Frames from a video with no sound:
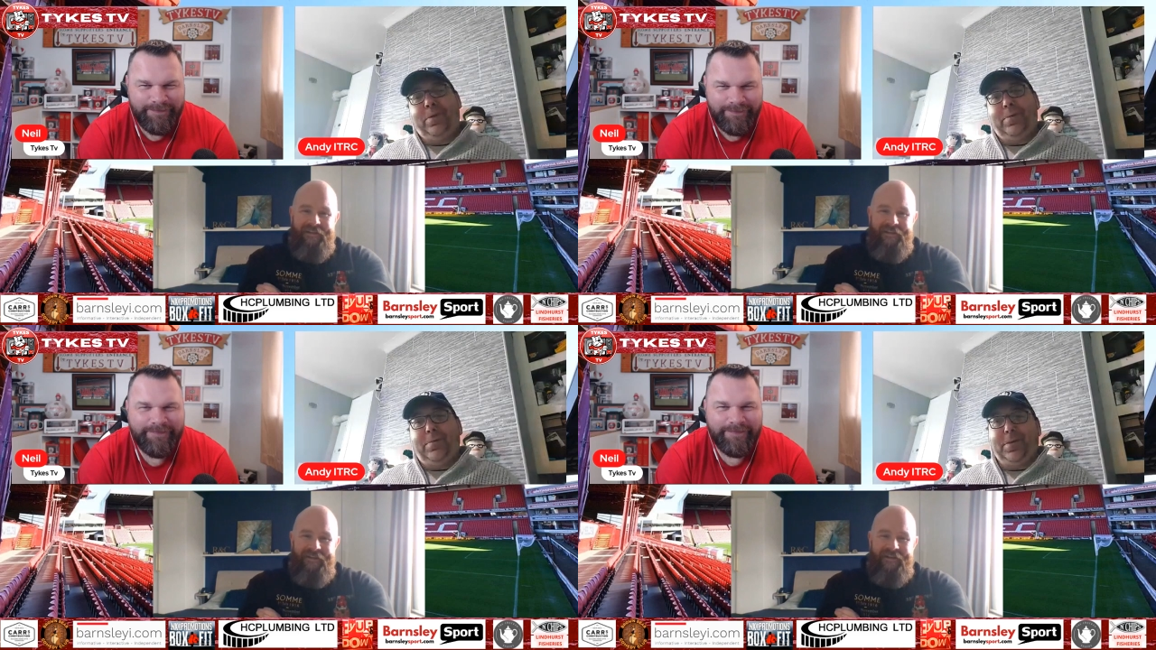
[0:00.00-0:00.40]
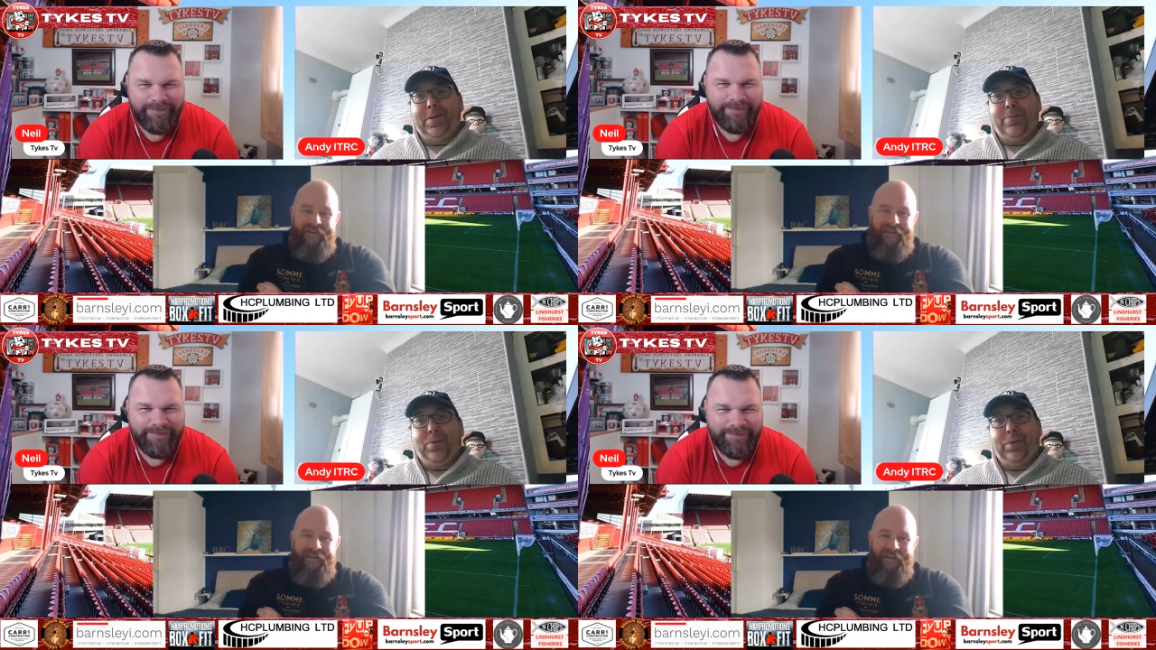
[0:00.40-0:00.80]
Speaker 1: but
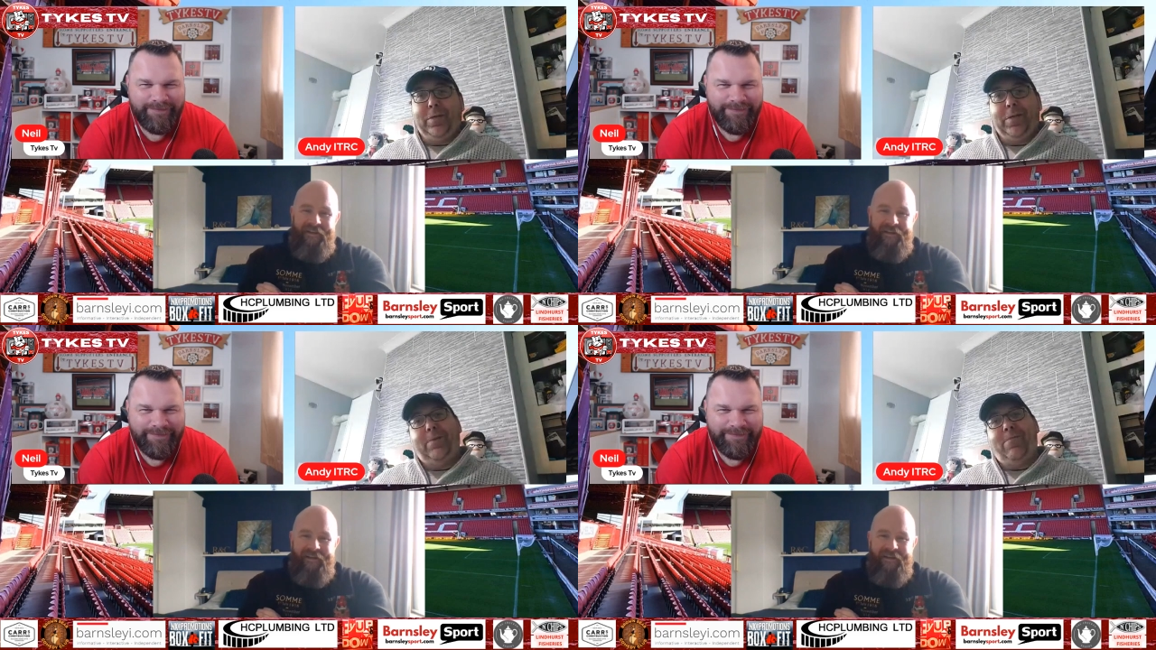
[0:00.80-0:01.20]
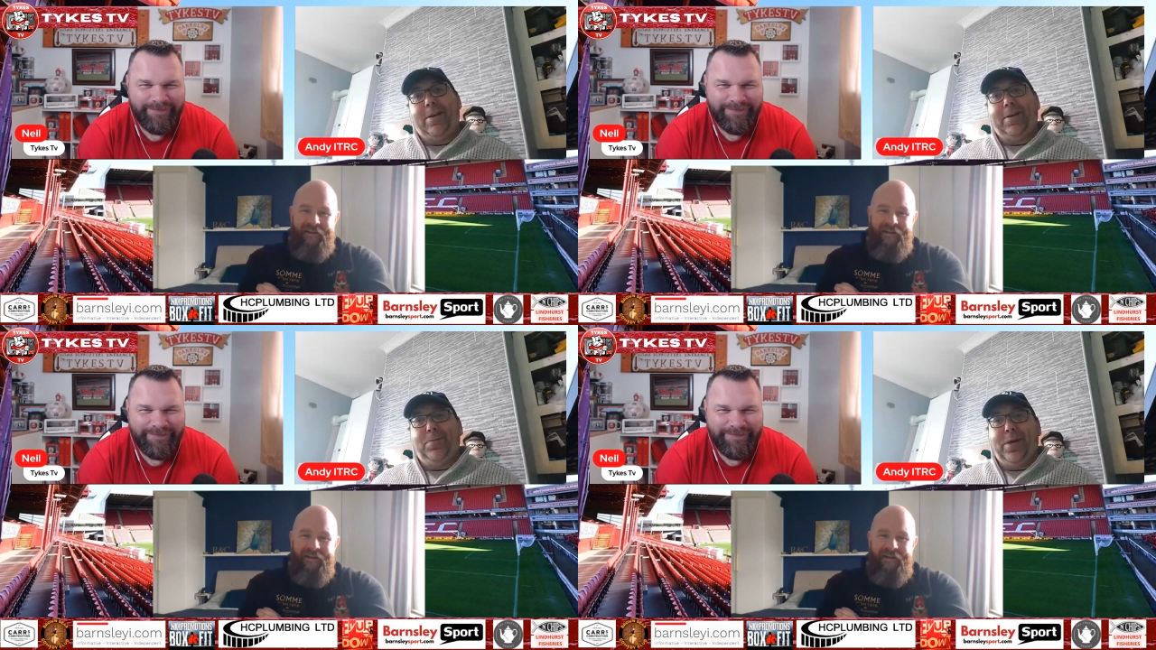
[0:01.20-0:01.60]
Butler turned
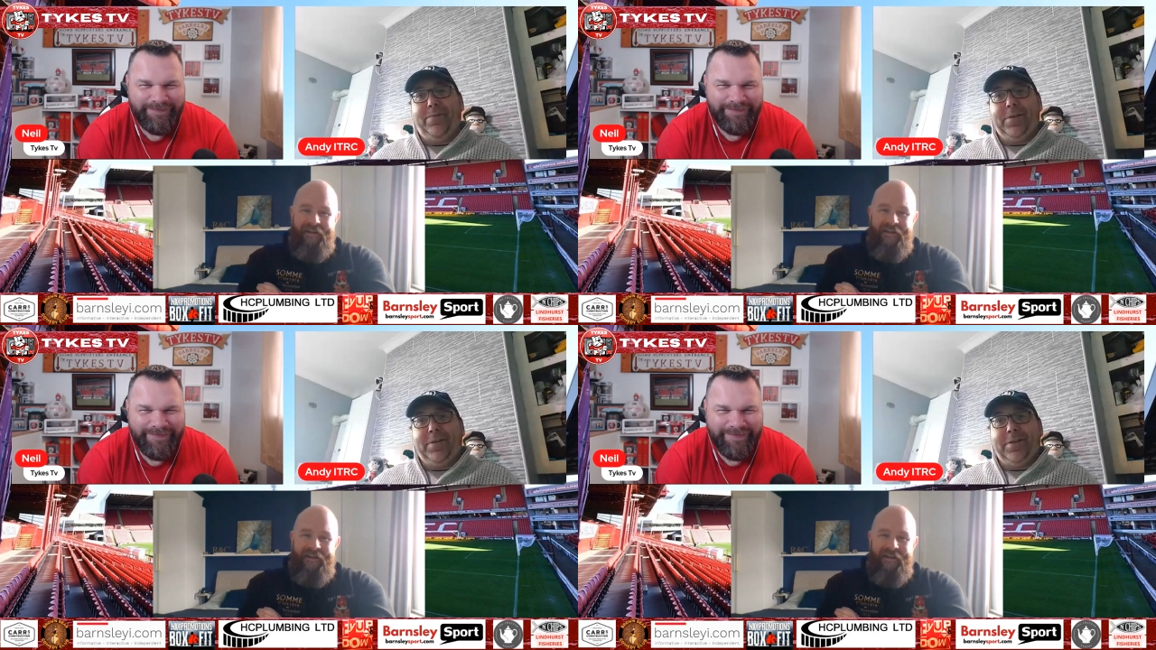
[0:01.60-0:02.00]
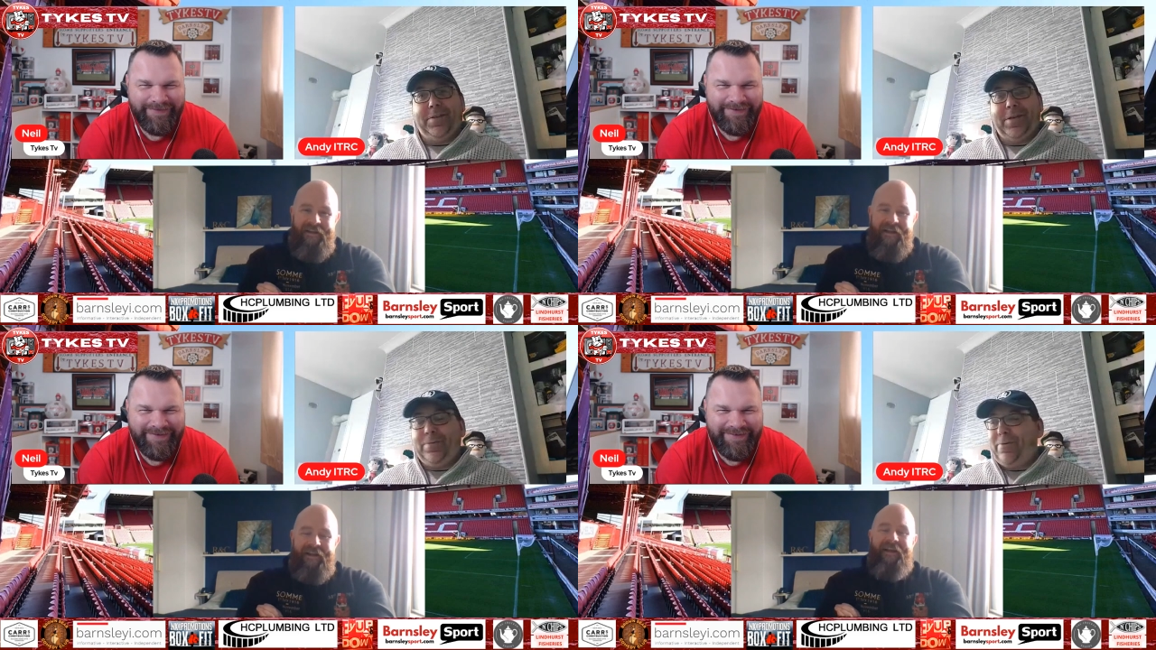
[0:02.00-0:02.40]
round and waved at
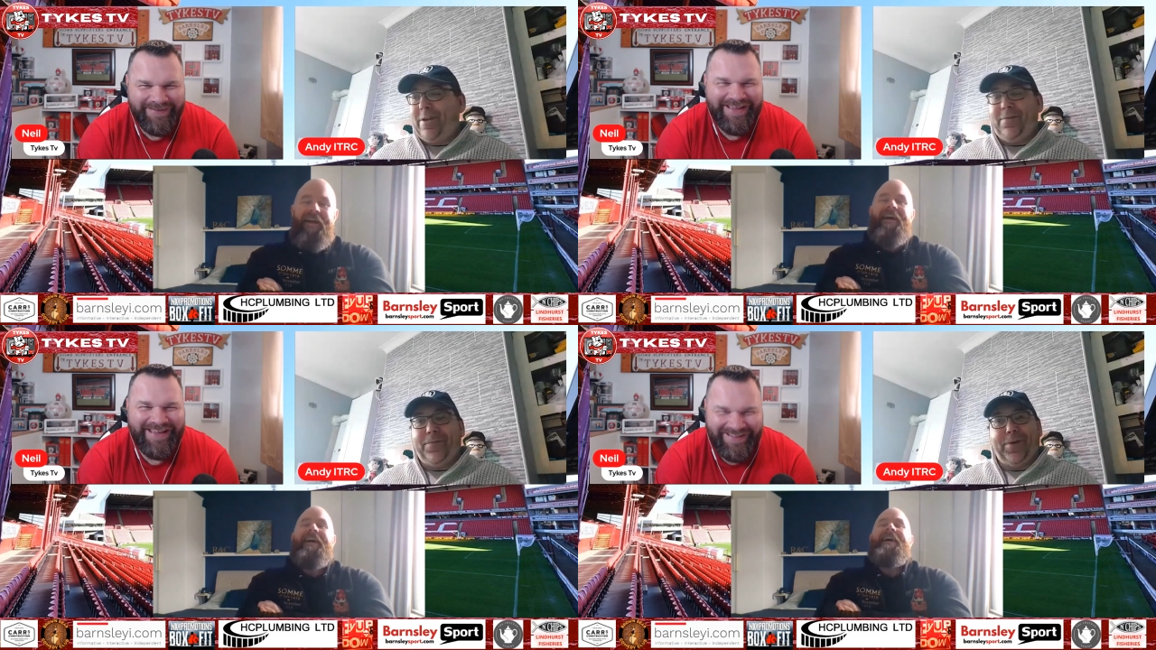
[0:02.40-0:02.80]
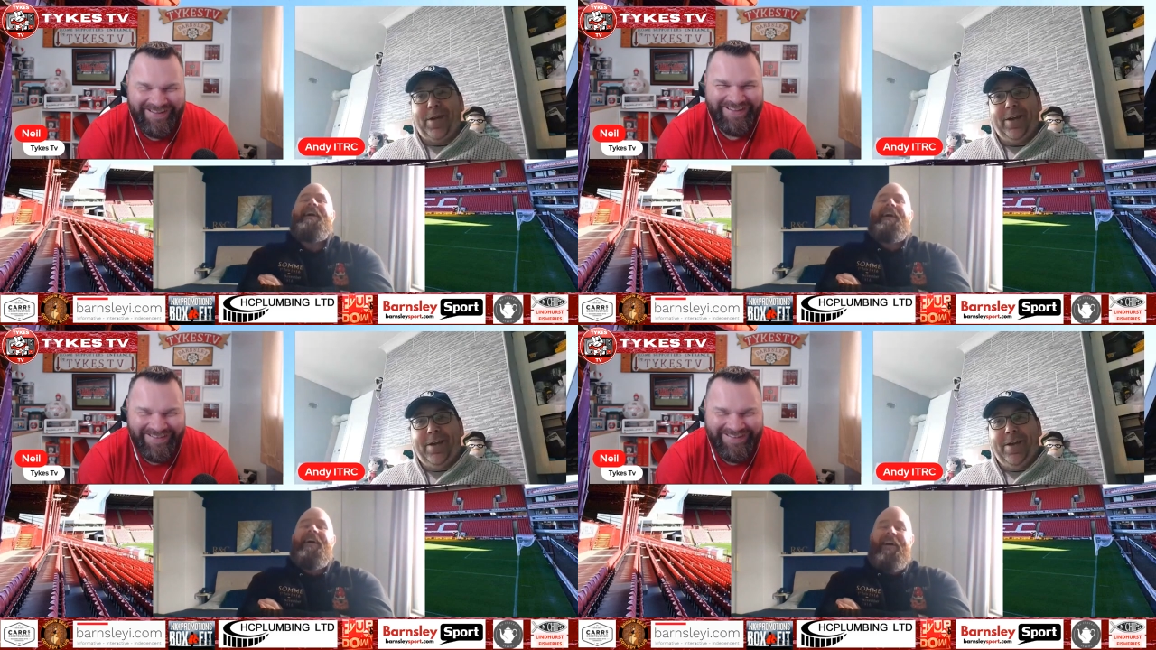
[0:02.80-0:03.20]
us. It was
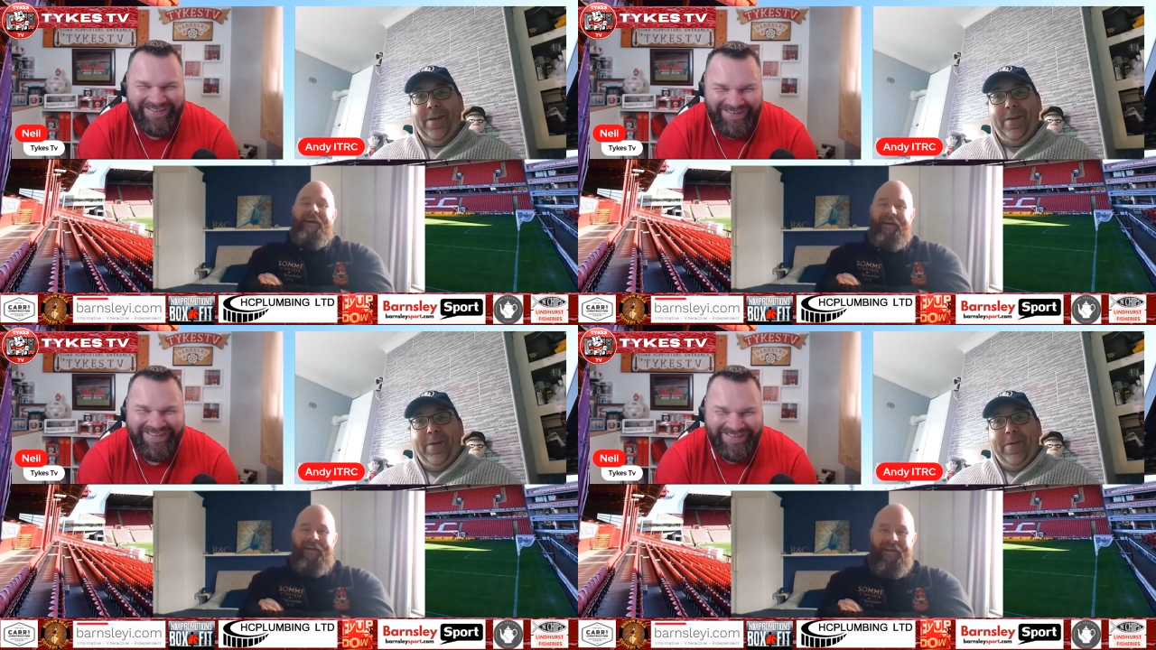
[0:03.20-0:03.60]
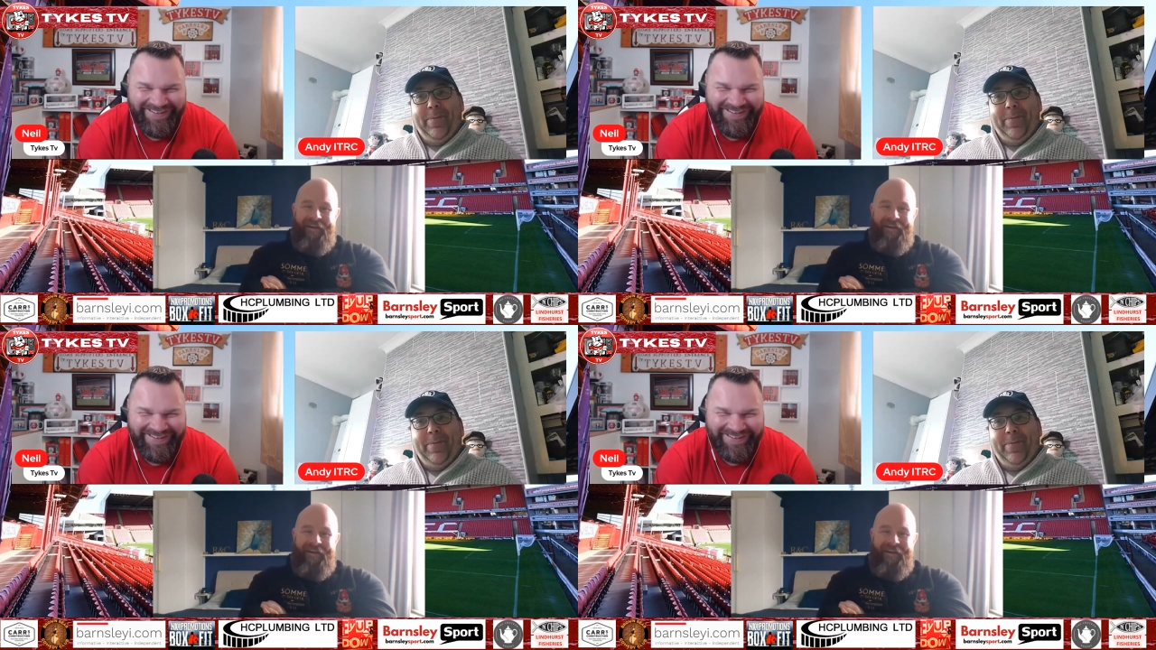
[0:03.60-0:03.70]
yeah. right,